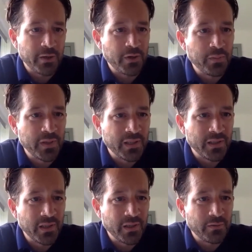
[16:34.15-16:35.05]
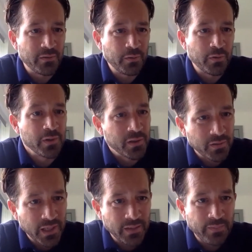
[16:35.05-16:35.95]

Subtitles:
group is at the forefront of that.